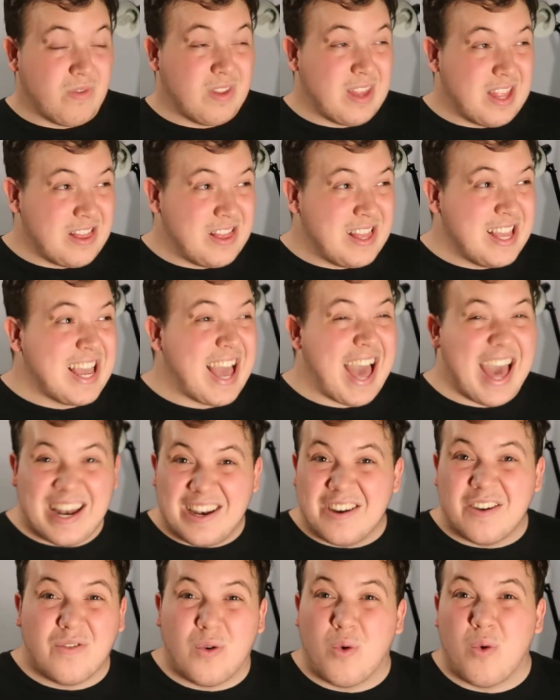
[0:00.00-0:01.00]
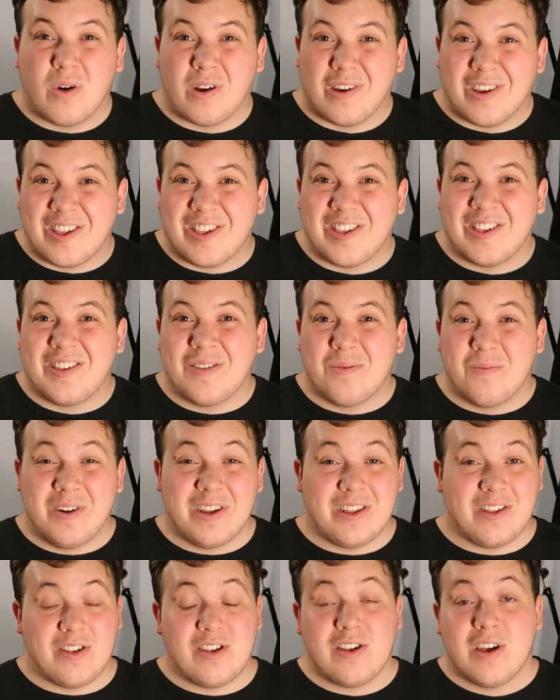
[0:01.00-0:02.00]
the end of August,
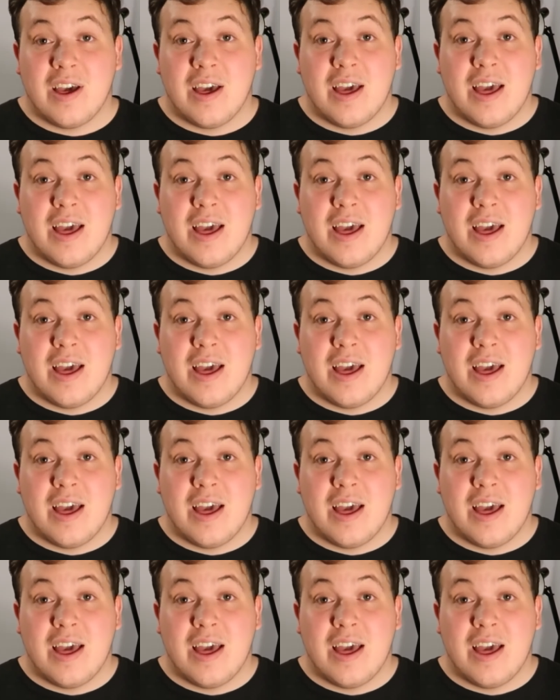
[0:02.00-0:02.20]
which